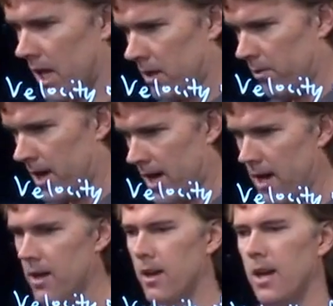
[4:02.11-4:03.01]
the other
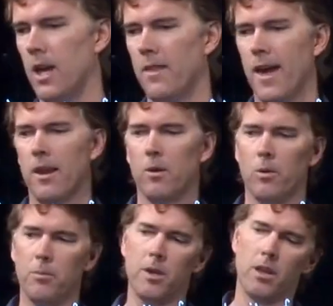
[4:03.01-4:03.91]
way, and then
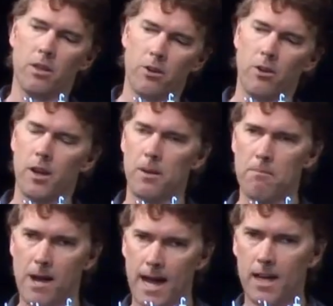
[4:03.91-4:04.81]
it would be 30
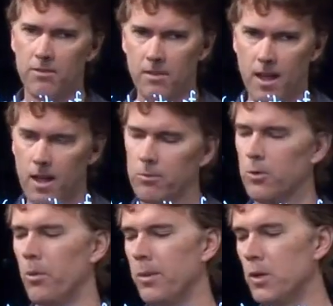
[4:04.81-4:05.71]
minus 10,
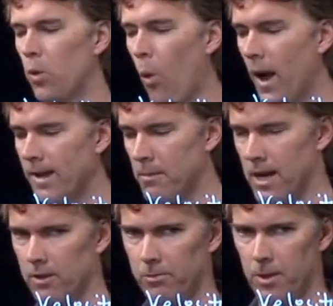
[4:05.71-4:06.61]
which would be 20
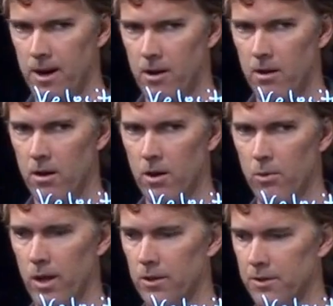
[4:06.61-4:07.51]
miles per hour
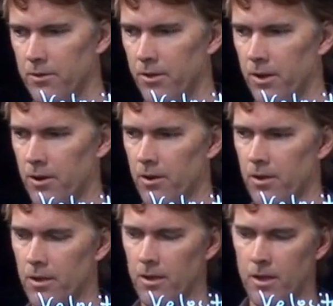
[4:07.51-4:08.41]
relative to the
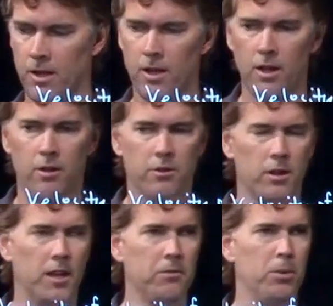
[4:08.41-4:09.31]
Earth.
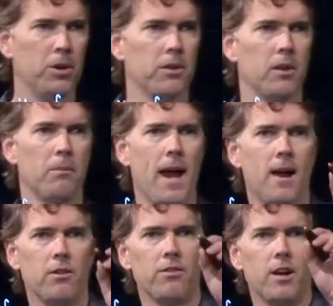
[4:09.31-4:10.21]
So let's put the
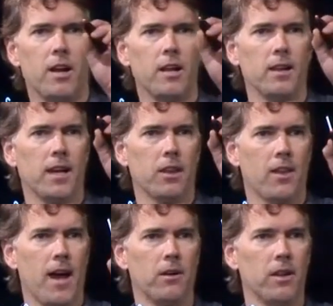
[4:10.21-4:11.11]
bounds on it like
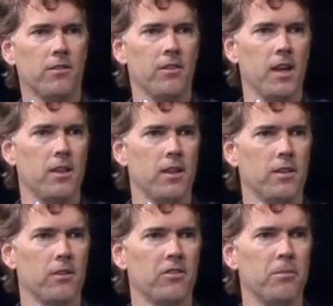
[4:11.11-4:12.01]
that. Let's say
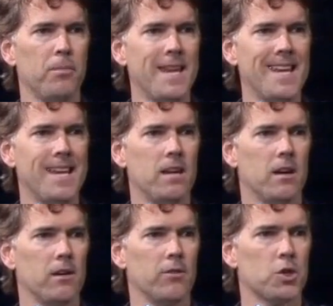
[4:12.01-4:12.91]
that the
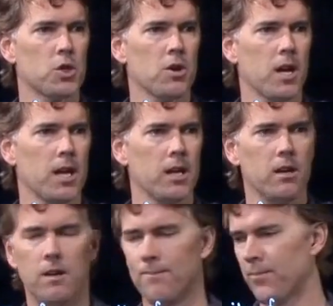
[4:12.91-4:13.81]
speed of the
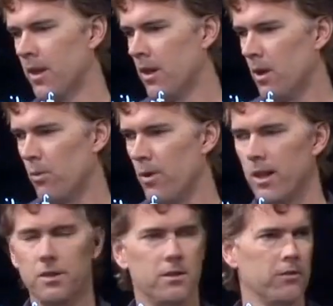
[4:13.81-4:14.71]
train
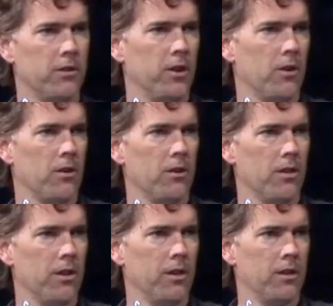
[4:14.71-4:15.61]
relative to the
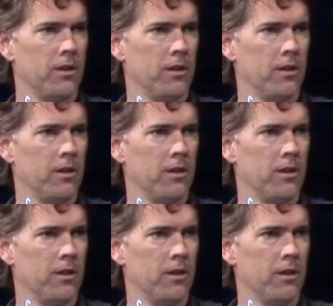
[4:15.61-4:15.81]
Earth